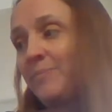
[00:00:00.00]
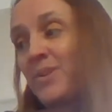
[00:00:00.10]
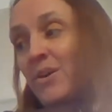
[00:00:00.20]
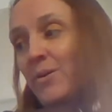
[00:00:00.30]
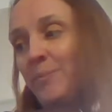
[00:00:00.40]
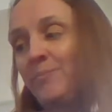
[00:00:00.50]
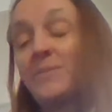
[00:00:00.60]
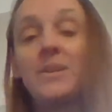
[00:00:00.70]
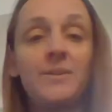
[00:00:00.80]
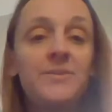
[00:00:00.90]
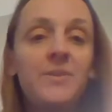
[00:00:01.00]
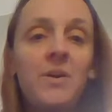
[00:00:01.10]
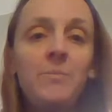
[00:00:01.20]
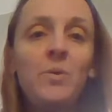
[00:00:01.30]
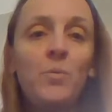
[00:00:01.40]
No,
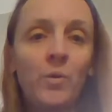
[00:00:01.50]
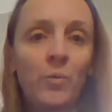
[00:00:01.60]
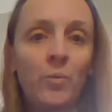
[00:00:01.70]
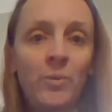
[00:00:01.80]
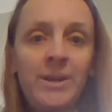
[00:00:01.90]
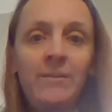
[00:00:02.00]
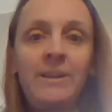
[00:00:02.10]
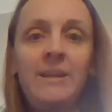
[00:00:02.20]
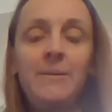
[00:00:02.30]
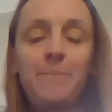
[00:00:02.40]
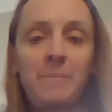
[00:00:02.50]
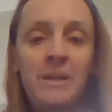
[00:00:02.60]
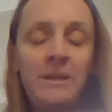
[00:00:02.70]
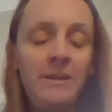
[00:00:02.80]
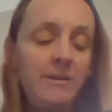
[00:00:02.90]
some were really
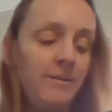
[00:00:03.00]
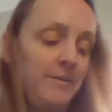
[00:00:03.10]
mean.